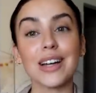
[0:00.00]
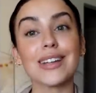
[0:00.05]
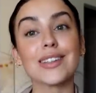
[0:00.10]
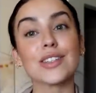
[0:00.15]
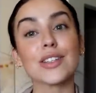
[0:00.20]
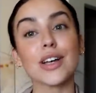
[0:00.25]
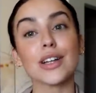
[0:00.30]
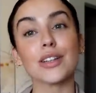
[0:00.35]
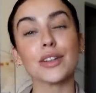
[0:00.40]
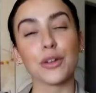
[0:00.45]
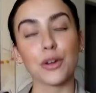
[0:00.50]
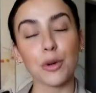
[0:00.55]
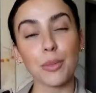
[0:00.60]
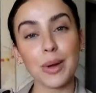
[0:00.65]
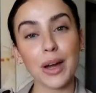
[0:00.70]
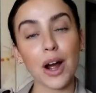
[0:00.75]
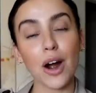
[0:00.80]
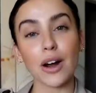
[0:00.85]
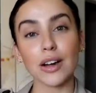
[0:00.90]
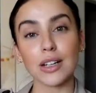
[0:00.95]
it's a little
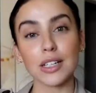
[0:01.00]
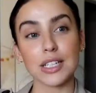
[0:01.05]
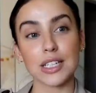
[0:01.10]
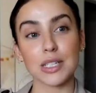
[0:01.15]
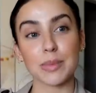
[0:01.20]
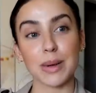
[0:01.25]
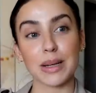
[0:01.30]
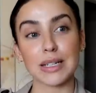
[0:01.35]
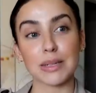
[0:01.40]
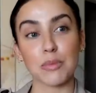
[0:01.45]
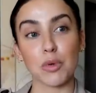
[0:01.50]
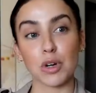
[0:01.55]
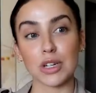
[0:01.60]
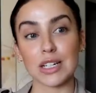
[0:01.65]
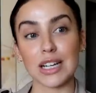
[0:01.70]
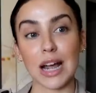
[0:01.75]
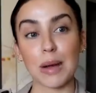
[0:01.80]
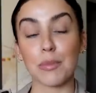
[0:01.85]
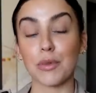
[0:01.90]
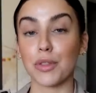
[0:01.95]
bit harder to spend more
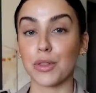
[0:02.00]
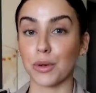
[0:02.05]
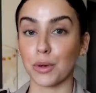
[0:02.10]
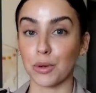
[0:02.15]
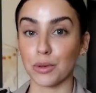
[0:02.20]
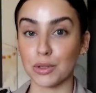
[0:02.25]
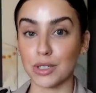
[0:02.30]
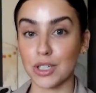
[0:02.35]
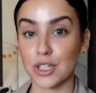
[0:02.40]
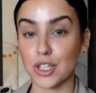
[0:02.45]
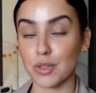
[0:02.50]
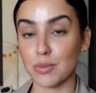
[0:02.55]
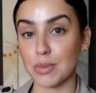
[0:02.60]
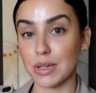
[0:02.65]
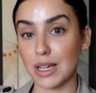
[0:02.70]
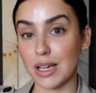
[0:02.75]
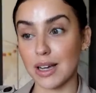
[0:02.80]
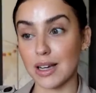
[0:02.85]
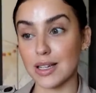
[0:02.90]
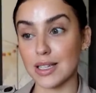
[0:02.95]
time with your oldest
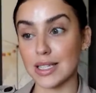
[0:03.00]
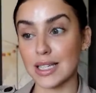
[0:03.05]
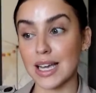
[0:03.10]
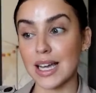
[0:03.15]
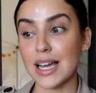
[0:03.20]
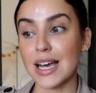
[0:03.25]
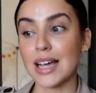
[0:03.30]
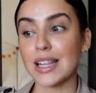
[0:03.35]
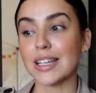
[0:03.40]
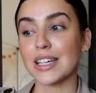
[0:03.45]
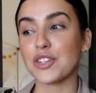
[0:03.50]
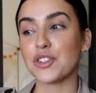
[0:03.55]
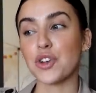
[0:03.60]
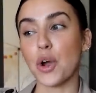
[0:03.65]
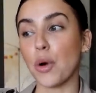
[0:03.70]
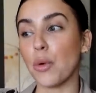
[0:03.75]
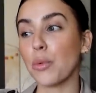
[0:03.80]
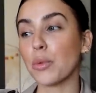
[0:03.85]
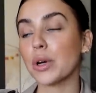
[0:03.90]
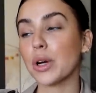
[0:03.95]
because they
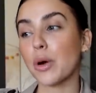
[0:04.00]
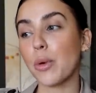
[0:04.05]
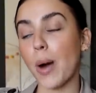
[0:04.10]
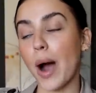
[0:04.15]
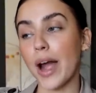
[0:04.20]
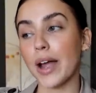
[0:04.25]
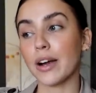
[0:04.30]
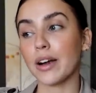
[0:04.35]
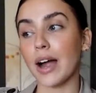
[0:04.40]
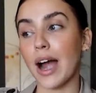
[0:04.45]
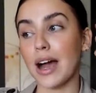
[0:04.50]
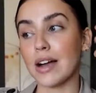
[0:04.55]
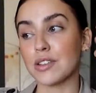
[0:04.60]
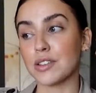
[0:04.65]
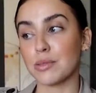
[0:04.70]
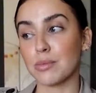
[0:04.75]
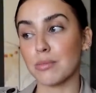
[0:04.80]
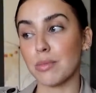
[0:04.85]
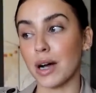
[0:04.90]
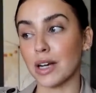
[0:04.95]
don't require
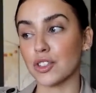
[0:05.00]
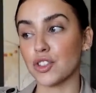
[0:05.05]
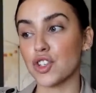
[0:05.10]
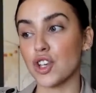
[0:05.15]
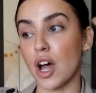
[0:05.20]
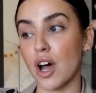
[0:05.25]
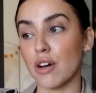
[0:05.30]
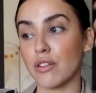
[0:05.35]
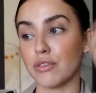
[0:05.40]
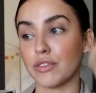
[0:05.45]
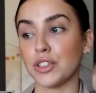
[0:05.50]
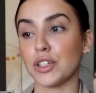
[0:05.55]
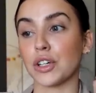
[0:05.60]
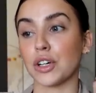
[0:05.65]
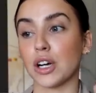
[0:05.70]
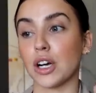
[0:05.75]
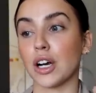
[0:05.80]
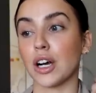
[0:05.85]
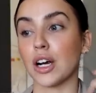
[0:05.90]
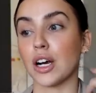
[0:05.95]
as much of
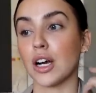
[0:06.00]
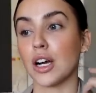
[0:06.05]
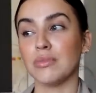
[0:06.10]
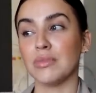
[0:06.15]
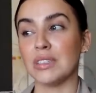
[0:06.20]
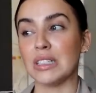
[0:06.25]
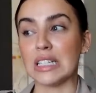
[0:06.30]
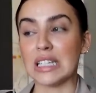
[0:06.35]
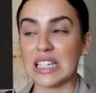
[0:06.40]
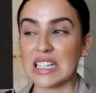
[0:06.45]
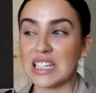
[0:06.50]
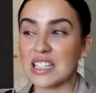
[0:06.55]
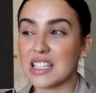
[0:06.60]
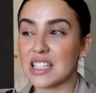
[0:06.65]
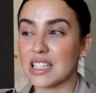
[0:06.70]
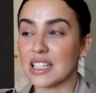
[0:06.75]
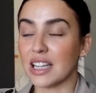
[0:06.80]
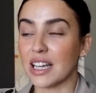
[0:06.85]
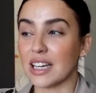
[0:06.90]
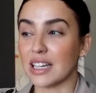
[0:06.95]
your needs
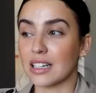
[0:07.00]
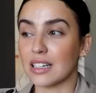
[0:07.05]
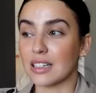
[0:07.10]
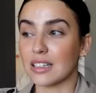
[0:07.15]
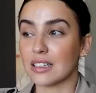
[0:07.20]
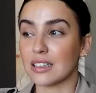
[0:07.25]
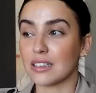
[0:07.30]
and like